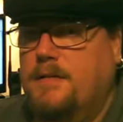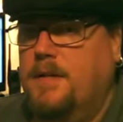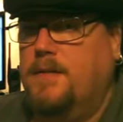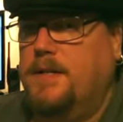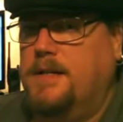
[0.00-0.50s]

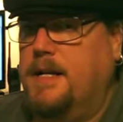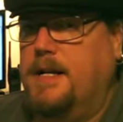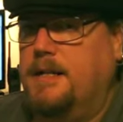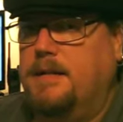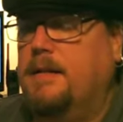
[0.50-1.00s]
No, it's
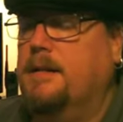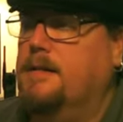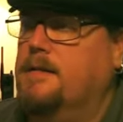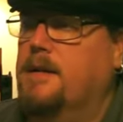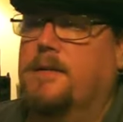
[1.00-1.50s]
not.
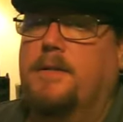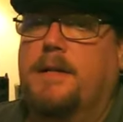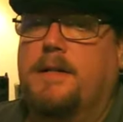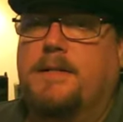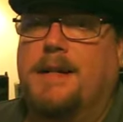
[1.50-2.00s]
No,
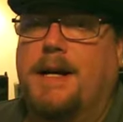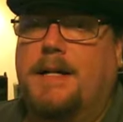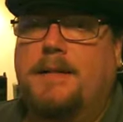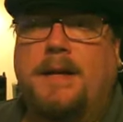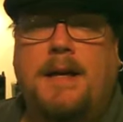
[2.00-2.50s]
it's
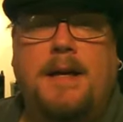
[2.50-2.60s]
not.